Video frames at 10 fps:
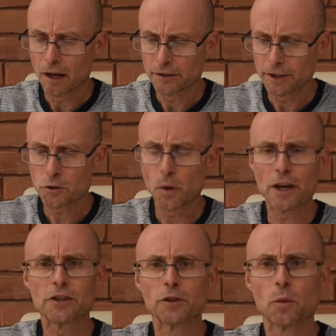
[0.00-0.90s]

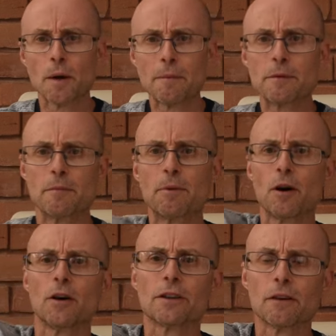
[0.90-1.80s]
situations where maybe a
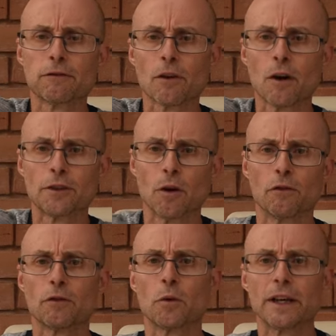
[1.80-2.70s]
bird flies
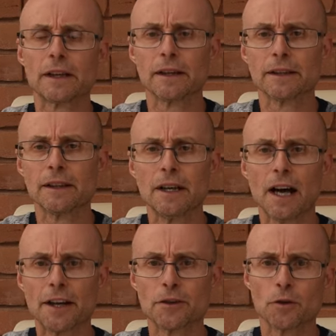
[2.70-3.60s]
off quickly
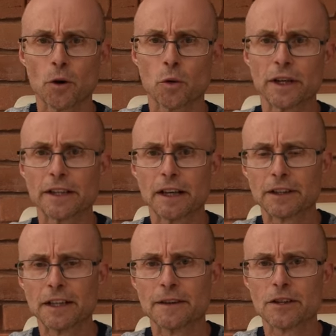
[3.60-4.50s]
and you're not quick enough
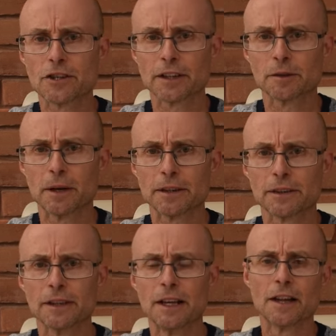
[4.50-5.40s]
to hit the shutter
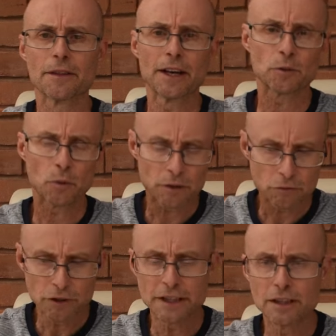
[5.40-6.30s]
button, that's where it's
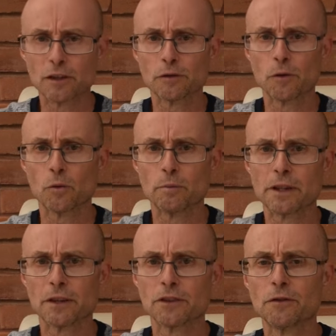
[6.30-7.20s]
really useful,
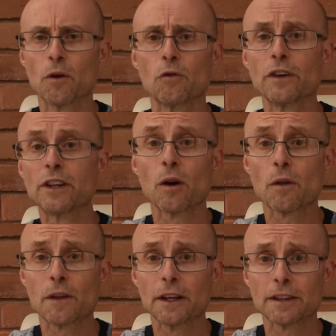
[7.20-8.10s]
because you've already
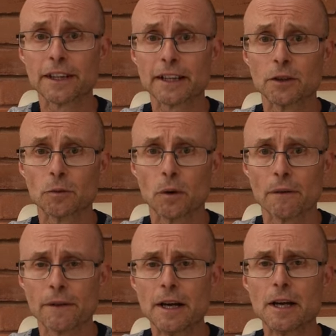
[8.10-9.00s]
got a second's worth.
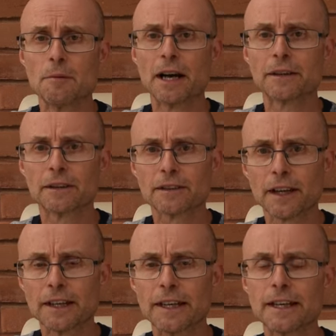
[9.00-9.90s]
But as I
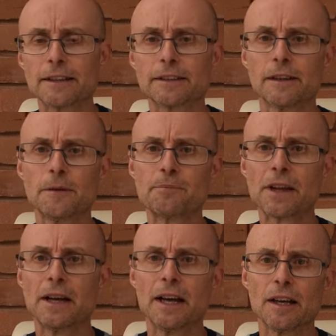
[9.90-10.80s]
say,
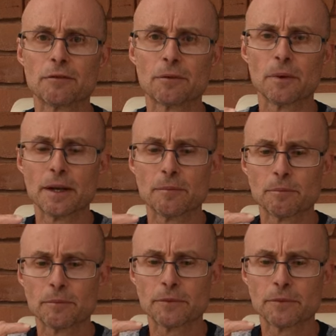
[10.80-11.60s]
it